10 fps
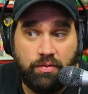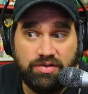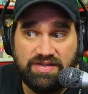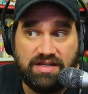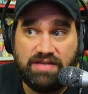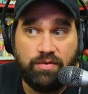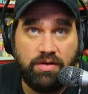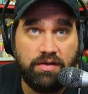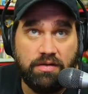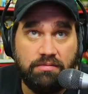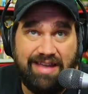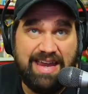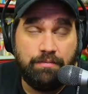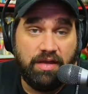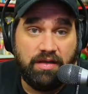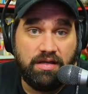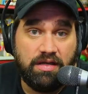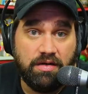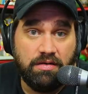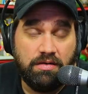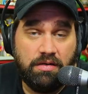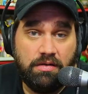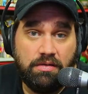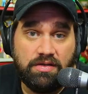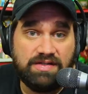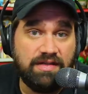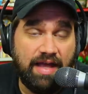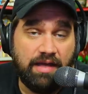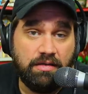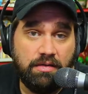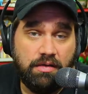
which is going to give you another eight million a year, just in that.